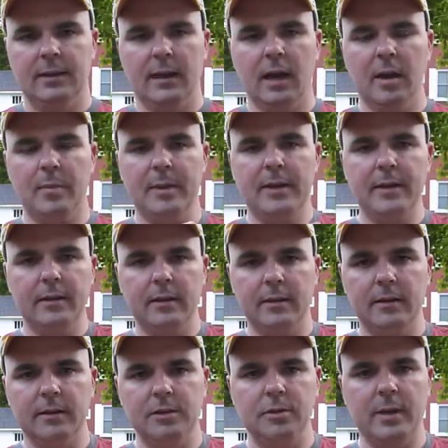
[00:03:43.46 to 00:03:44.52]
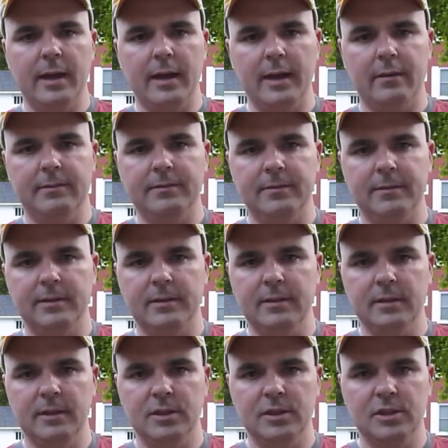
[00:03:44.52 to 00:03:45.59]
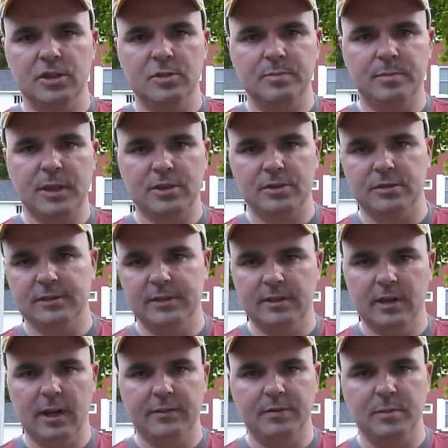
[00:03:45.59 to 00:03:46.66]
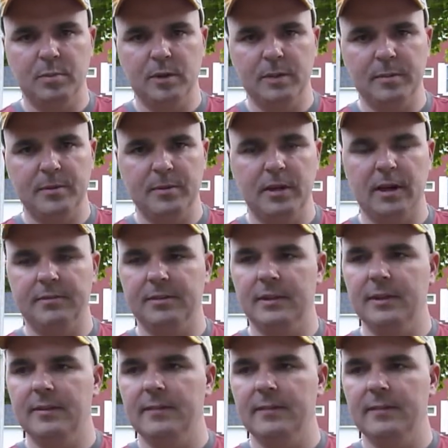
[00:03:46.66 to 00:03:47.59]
up here you have specialty coffee, premium coffee.